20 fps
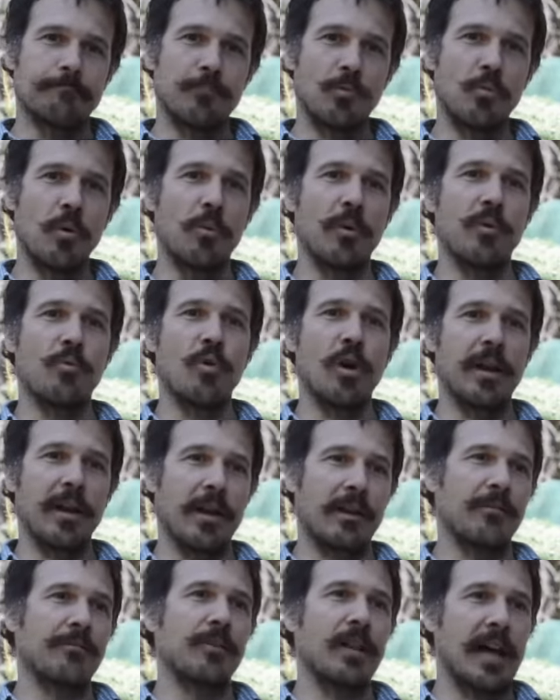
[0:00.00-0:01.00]
what we want
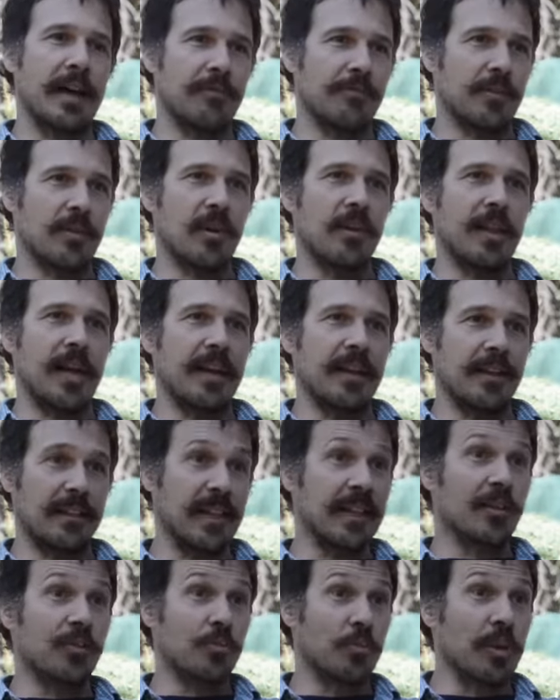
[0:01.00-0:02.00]
out of life and all that, I
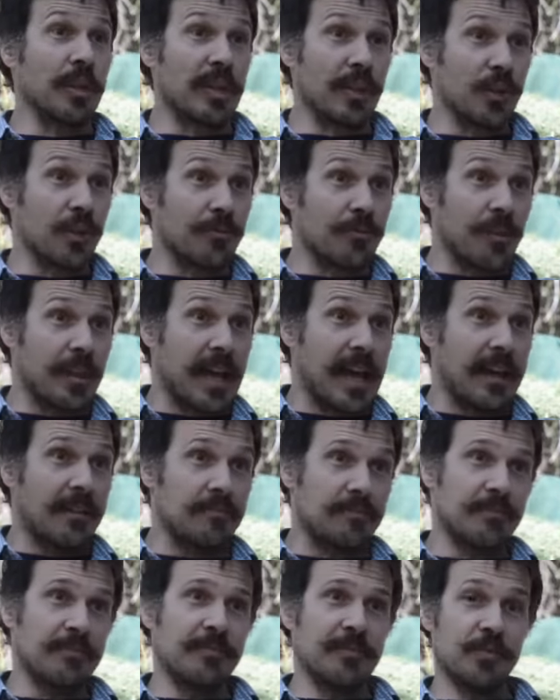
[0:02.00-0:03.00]
think it's really good for that.
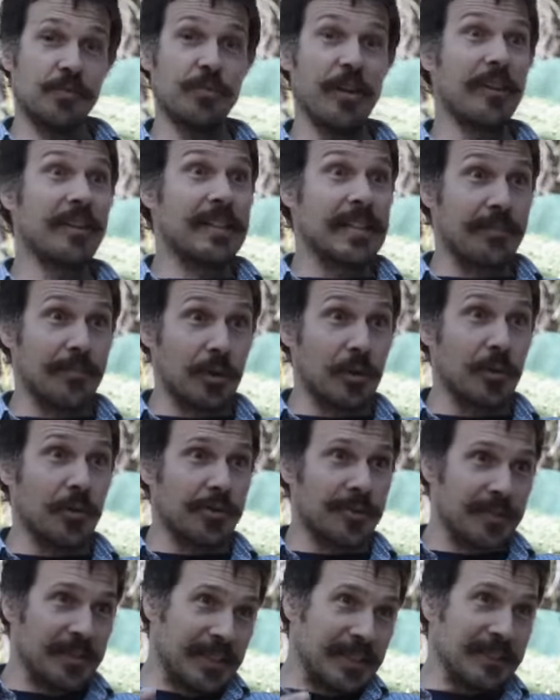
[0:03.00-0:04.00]
It's very
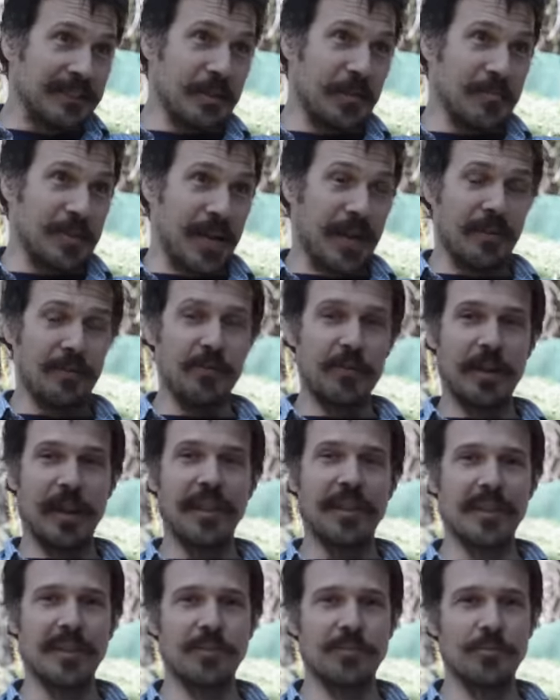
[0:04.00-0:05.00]
difficult sometimes, but I
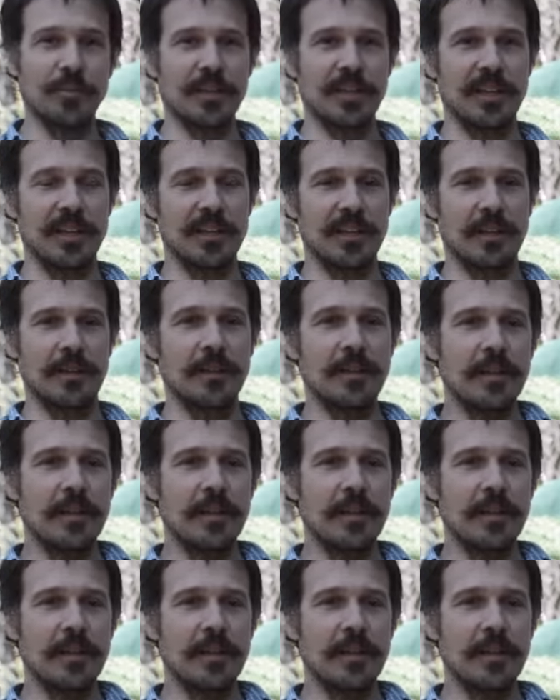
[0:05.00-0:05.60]
think it's really good.